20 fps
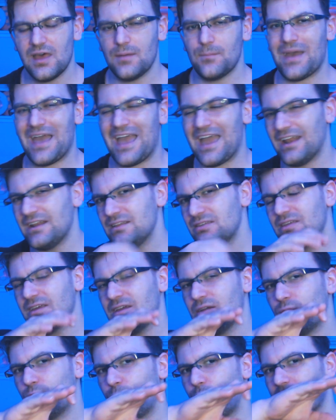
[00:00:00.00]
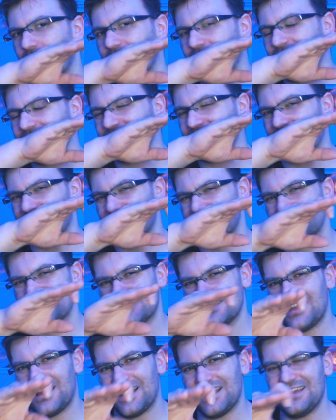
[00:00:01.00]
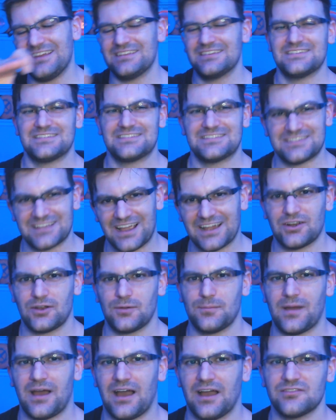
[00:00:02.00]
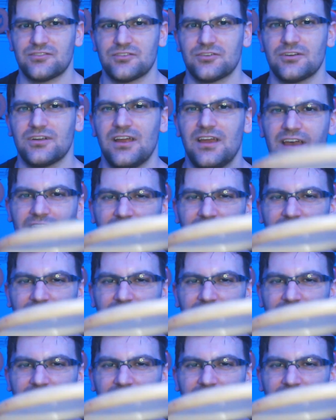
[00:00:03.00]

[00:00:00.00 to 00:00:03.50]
but anything where it's a slight sidearm hyzer,